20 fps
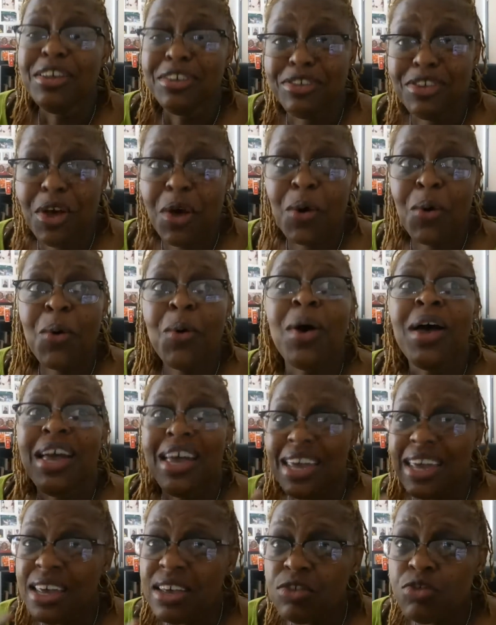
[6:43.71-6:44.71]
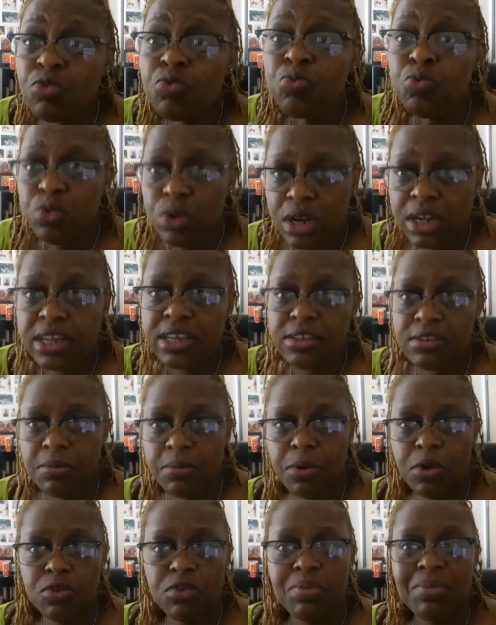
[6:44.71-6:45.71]
So it's really
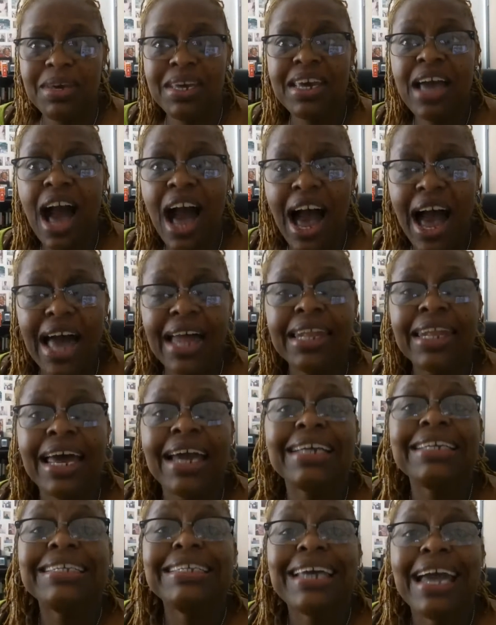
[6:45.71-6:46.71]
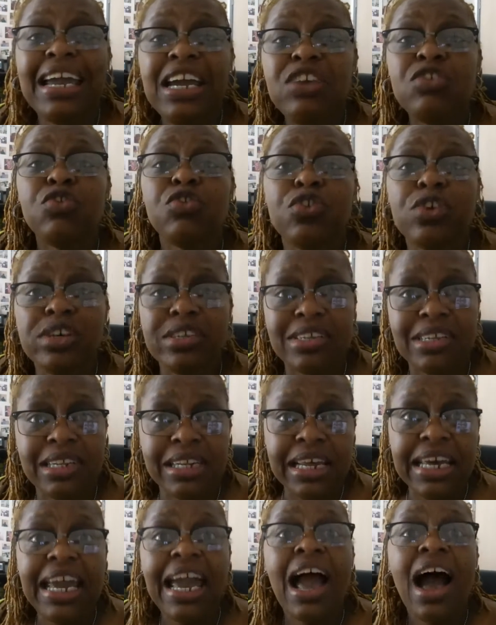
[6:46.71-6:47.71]
supposed to be hot, like
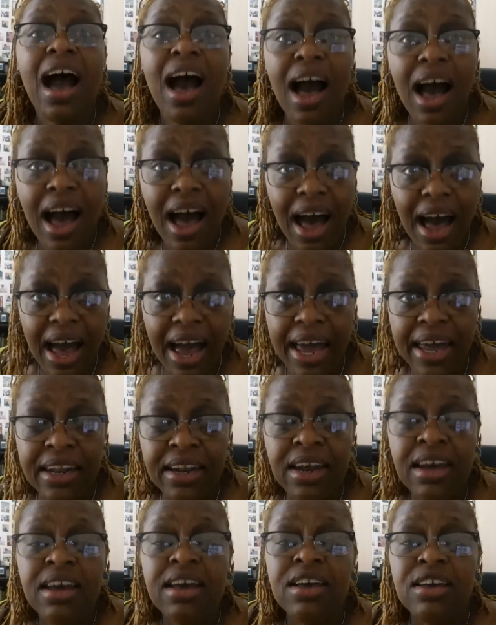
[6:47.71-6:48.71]
dangerously hot.